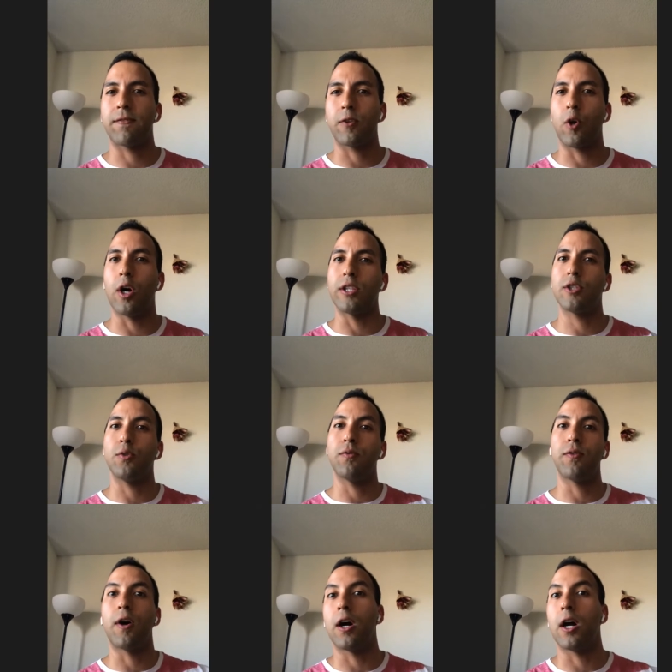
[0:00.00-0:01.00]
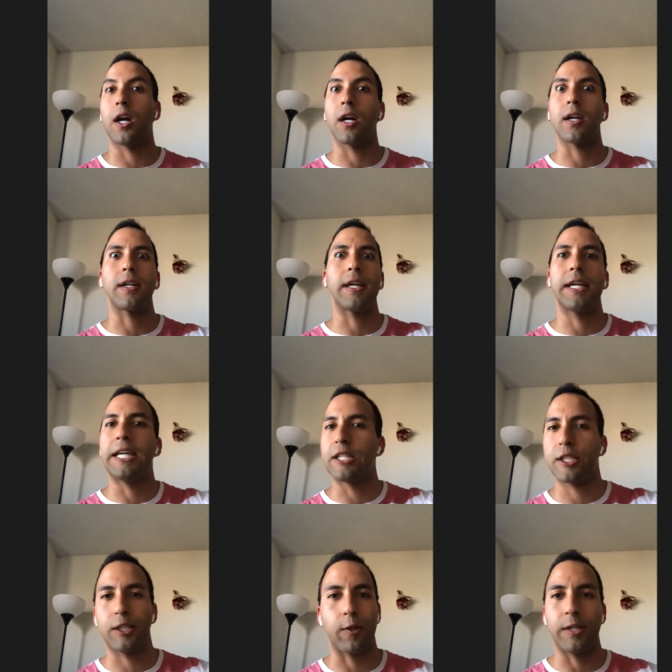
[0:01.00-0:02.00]
gone too far in
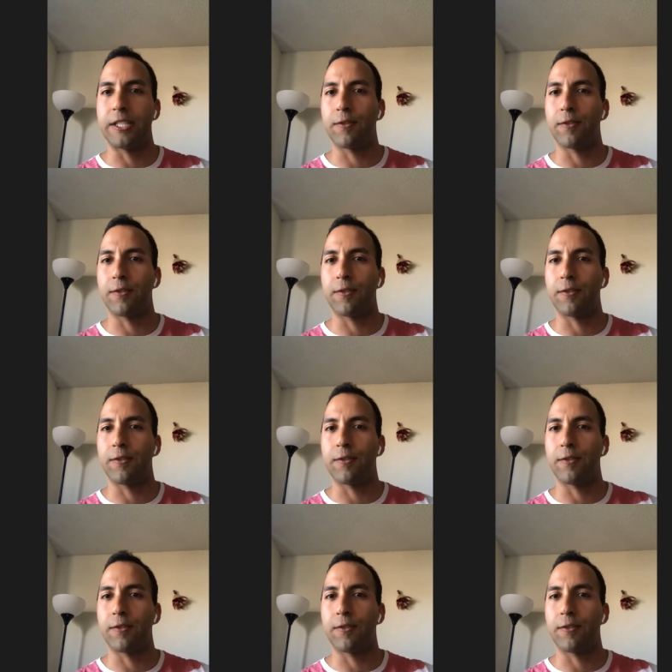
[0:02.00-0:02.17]
a certain